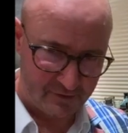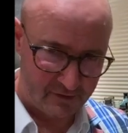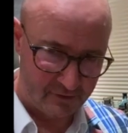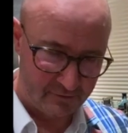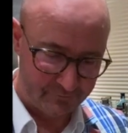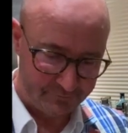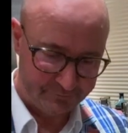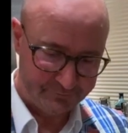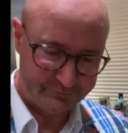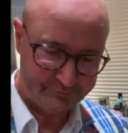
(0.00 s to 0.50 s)

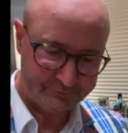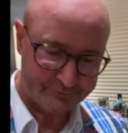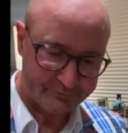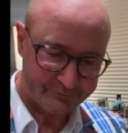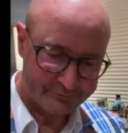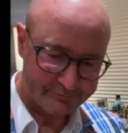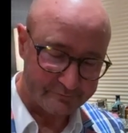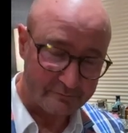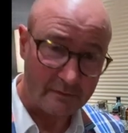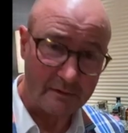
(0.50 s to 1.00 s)
cold,
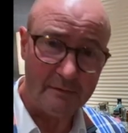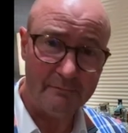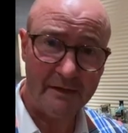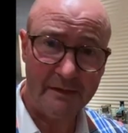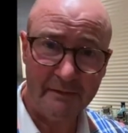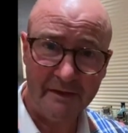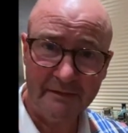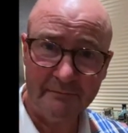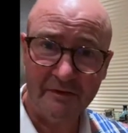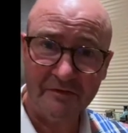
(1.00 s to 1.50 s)
but
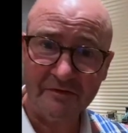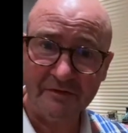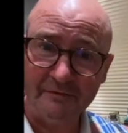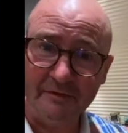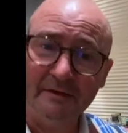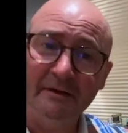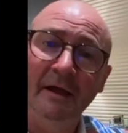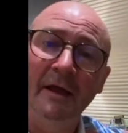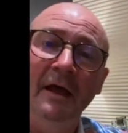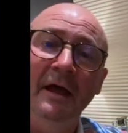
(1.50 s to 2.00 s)
I made the best of
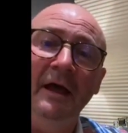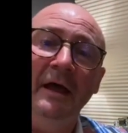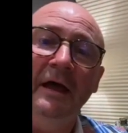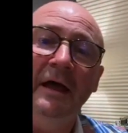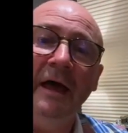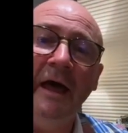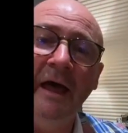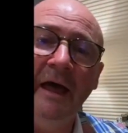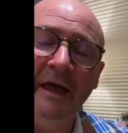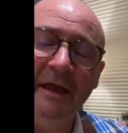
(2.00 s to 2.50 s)
it
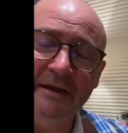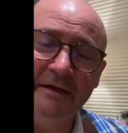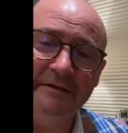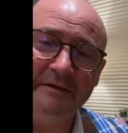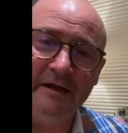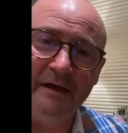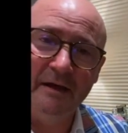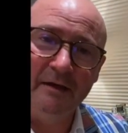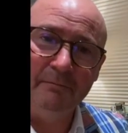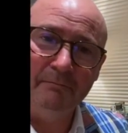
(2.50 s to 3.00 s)
and
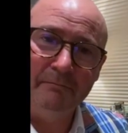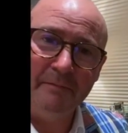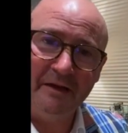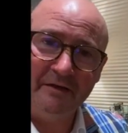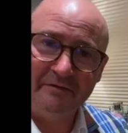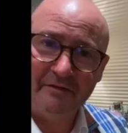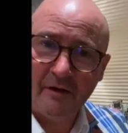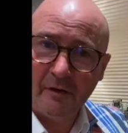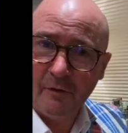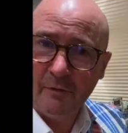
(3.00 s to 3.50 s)
uh,
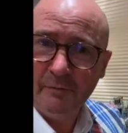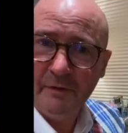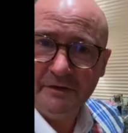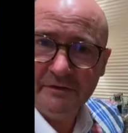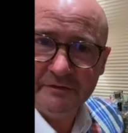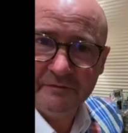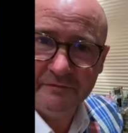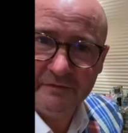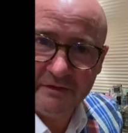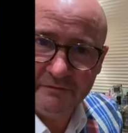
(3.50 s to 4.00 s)
met a whole
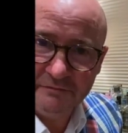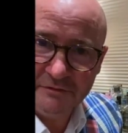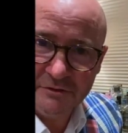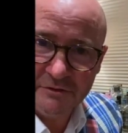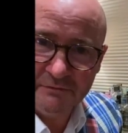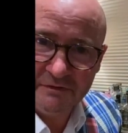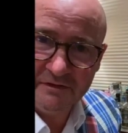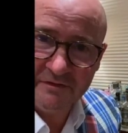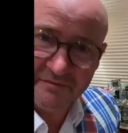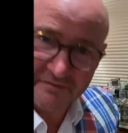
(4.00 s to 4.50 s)
bunch of uh,
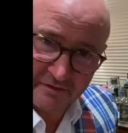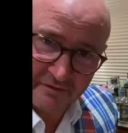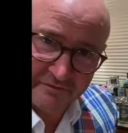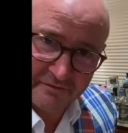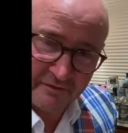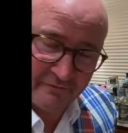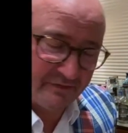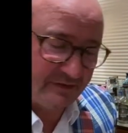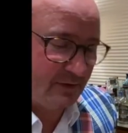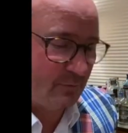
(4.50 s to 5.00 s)
German
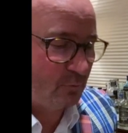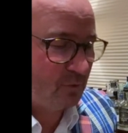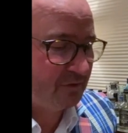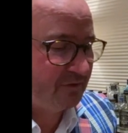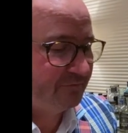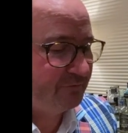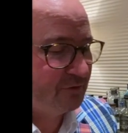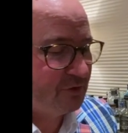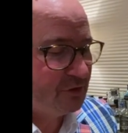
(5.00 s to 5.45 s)
distillers over there. One of